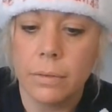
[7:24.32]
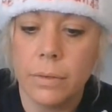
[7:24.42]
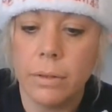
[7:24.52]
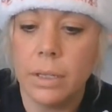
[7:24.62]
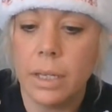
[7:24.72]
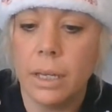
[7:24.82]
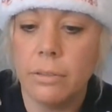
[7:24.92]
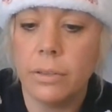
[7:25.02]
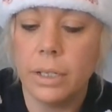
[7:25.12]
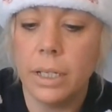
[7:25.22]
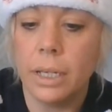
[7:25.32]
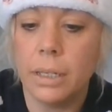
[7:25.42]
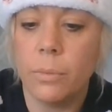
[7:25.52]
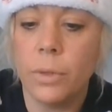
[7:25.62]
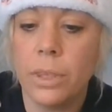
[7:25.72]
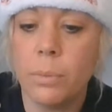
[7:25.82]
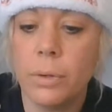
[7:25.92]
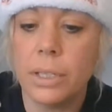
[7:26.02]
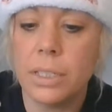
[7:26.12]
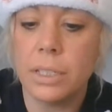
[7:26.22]
Very carefully, and then with your
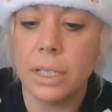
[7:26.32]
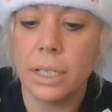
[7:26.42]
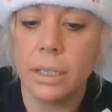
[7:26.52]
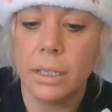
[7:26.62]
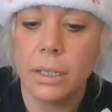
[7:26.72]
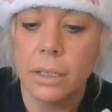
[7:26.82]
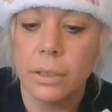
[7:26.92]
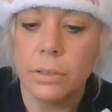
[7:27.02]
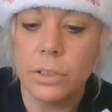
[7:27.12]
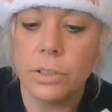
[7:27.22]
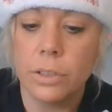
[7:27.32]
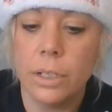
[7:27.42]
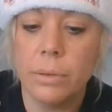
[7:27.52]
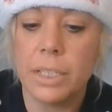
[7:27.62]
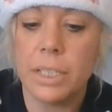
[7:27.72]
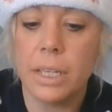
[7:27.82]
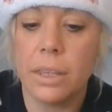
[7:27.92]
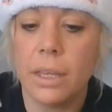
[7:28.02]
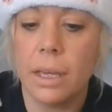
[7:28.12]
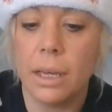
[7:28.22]
Pritt stick, just glue it
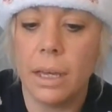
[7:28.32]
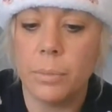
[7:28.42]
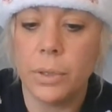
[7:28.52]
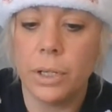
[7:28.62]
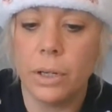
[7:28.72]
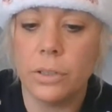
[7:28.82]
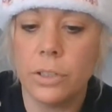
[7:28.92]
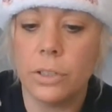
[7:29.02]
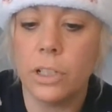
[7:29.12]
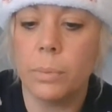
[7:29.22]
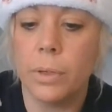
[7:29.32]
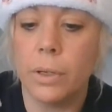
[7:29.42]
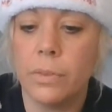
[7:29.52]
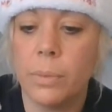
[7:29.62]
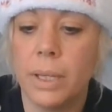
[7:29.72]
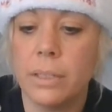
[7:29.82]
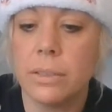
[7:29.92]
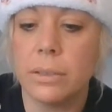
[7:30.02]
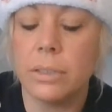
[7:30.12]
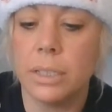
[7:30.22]
together and put it onto the top of the
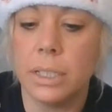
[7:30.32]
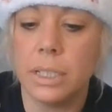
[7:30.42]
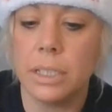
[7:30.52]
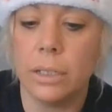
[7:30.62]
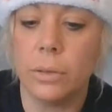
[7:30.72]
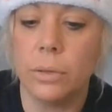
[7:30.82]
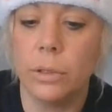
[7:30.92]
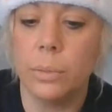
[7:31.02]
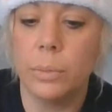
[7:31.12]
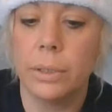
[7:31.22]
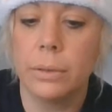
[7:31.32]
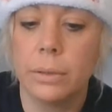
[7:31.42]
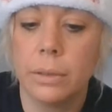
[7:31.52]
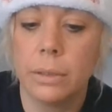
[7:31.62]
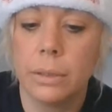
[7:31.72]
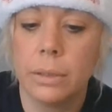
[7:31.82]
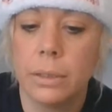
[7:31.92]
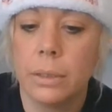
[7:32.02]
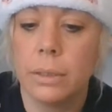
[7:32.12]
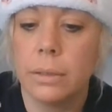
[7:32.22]
pencil to neaten it all up.
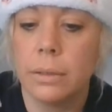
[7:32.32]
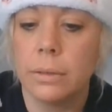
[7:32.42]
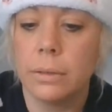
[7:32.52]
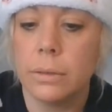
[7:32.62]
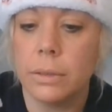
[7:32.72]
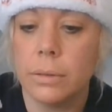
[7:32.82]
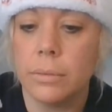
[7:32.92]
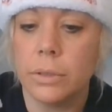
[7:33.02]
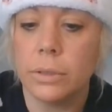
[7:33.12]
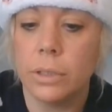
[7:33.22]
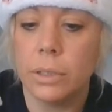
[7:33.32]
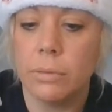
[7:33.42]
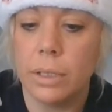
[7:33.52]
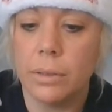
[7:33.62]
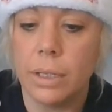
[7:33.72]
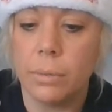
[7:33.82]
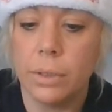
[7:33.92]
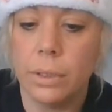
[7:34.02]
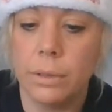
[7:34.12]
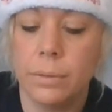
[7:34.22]
So I'm just cutting around that
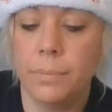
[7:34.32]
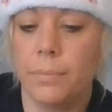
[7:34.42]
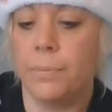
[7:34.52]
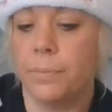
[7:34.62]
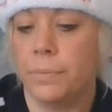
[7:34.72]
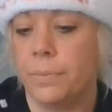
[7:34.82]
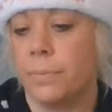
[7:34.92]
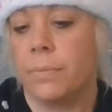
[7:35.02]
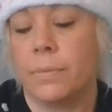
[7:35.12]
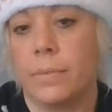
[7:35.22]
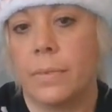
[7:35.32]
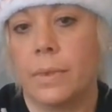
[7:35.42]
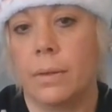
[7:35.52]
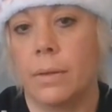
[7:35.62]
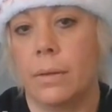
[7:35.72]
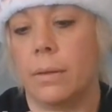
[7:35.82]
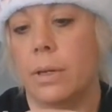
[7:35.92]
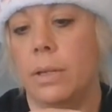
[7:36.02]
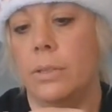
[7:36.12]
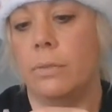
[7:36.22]
one.
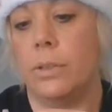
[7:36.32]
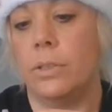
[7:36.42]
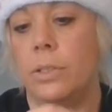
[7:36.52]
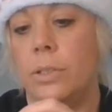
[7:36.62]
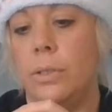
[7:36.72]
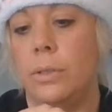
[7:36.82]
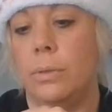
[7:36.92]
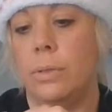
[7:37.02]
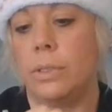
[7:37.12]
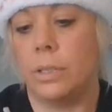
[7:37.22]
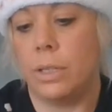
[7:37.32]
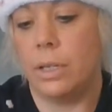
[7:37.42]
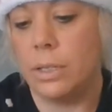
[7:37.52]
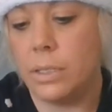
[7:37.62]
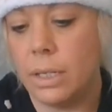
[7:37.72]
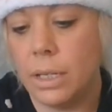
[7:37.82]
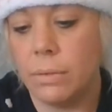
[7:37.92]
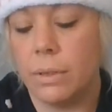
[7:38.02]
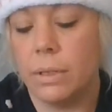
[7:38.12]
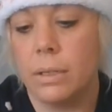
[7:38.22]
Okay, so I've got 2 stars now.